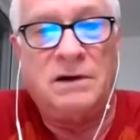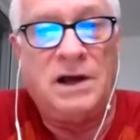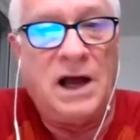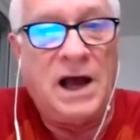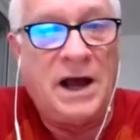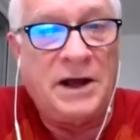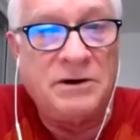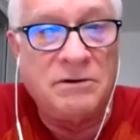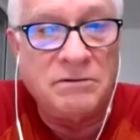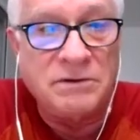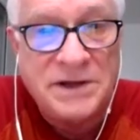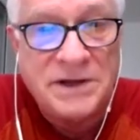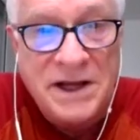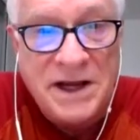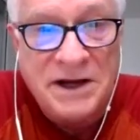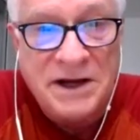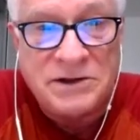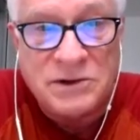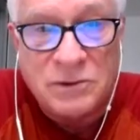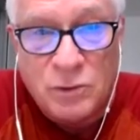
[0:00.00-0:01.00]
I don't
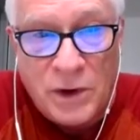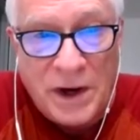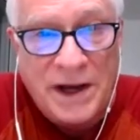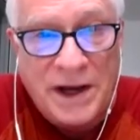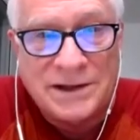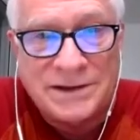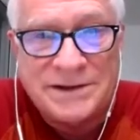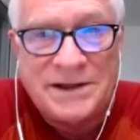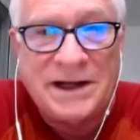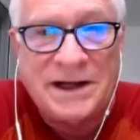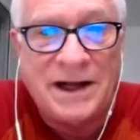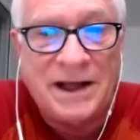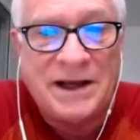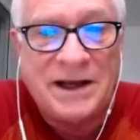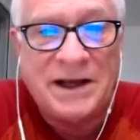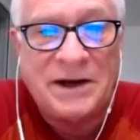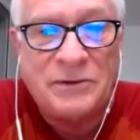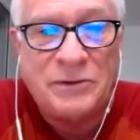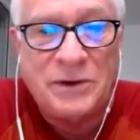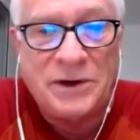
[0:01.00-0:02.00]
need to wait until I
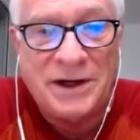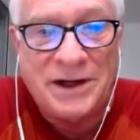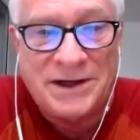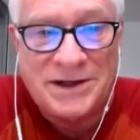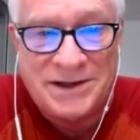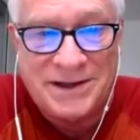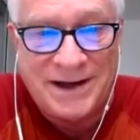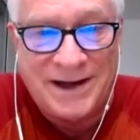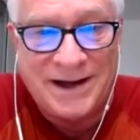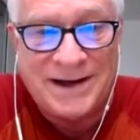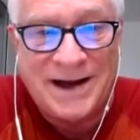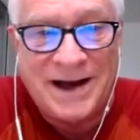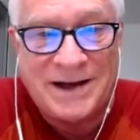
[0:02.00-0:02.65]
get really sick.